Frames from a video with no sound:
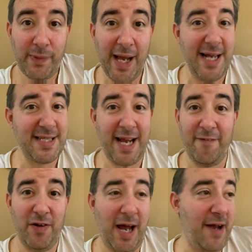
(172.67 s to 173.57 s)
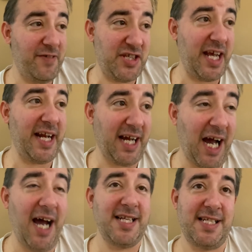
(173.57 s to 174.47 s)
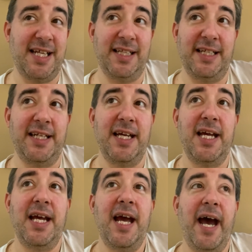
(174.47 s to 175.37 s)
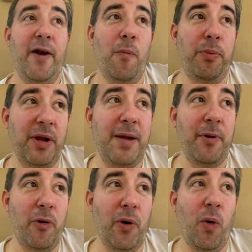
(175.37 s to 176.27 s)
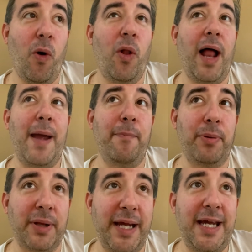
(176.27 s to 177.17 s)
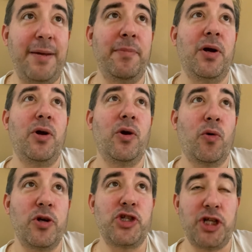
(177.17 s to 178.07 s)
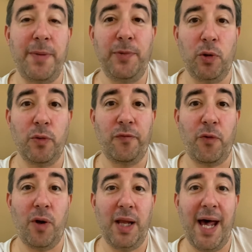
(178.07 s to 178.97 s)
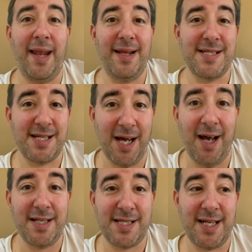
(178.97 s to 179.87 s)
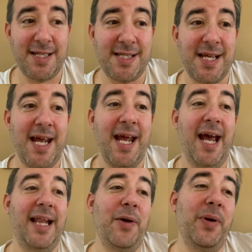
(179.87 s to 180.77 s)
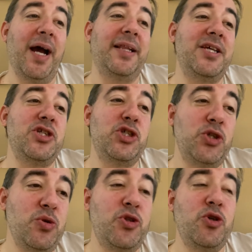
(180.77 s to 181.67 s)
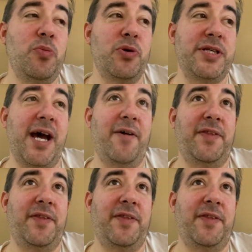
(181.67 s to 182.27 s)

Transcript: I've said it constantly. I don't blame her at all. I blame Chris Chibnall for a lot of this nonsense. And then we got these YouTubers out